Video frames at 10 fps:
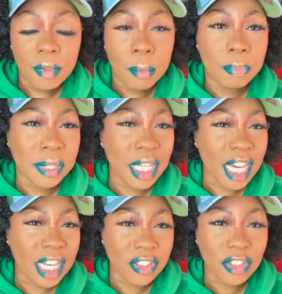
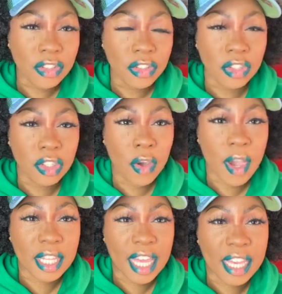blush. You know,
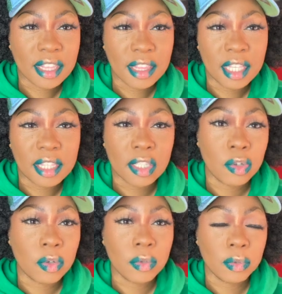I like a
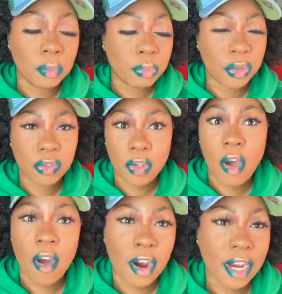little
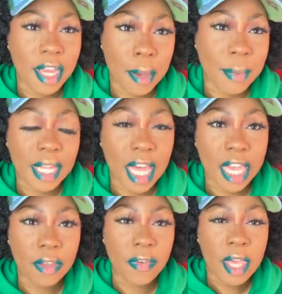bizarre in my
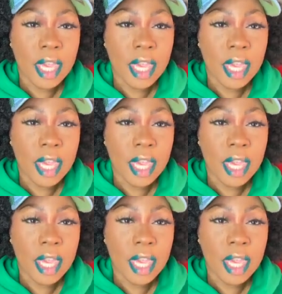life.